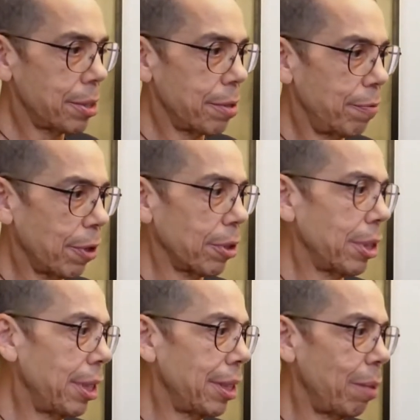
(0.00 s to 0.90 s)

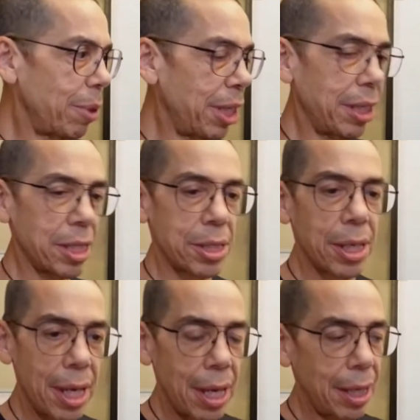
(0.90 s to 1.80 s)
severely limiting
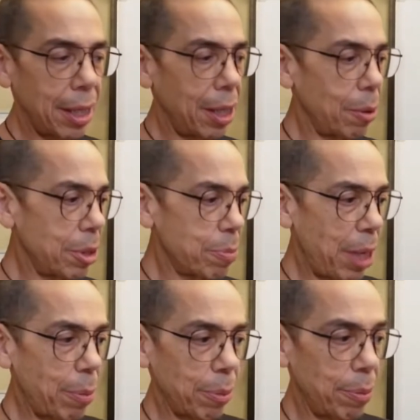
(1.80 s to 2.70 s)
his, his
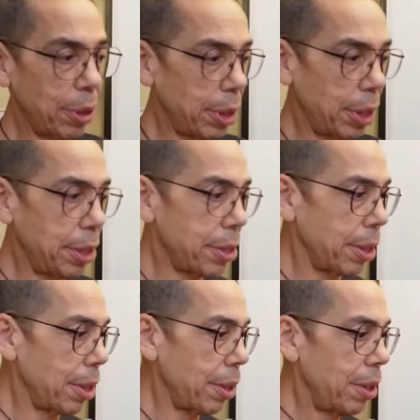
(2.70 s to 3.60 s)
ability
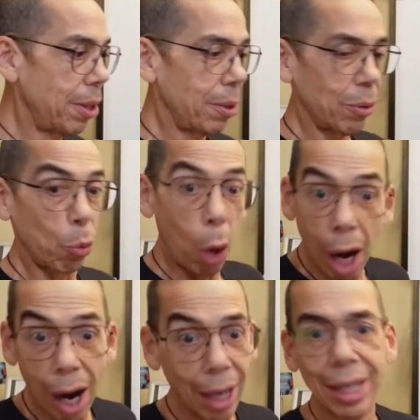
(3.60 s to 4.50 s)
to
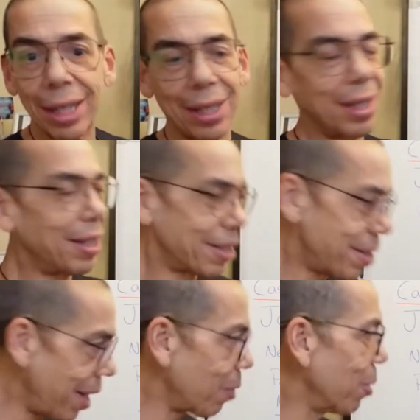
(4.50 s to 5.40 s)
walk and
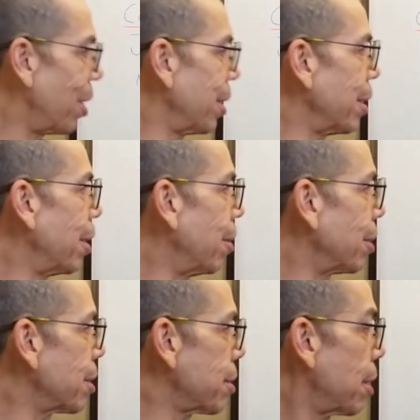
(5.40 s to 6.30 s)
etc.
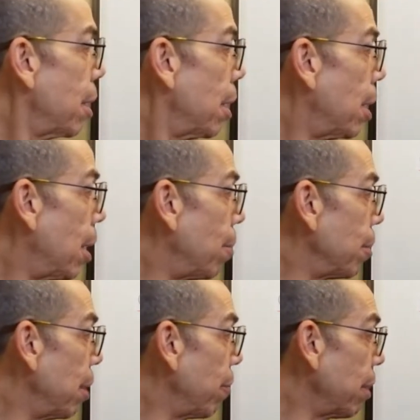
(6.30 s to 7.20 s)
Is
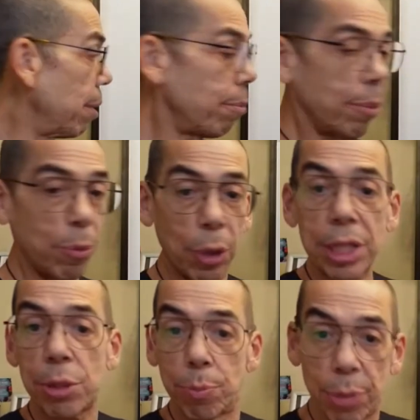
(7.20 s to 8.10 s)
living
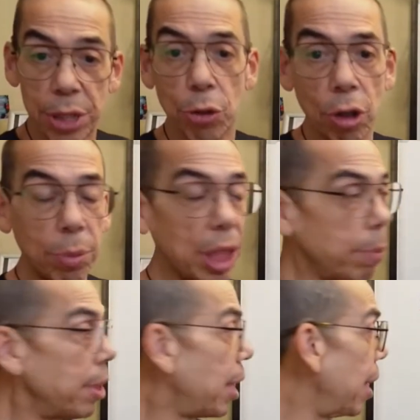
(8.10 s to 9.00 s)

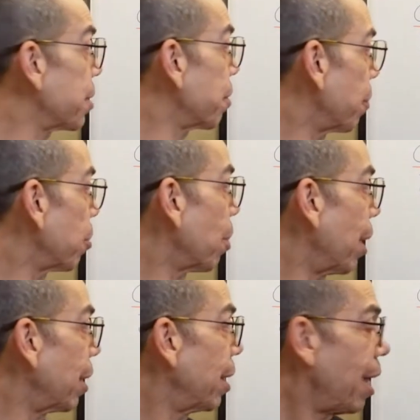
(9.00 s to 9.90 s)
miserably because of it,
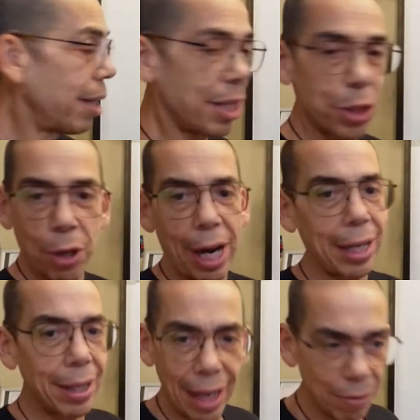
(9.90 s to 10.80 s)
right? And he's
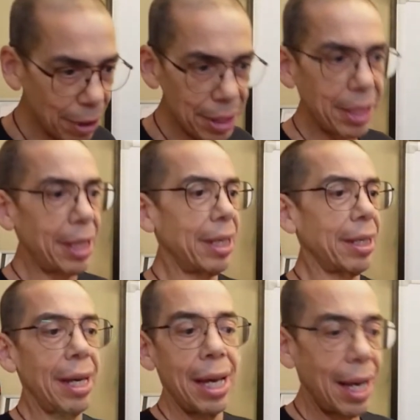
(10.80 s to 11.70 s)
tried
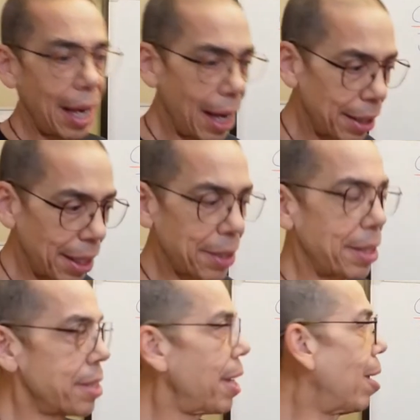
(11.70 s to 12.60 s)
everything and nothing has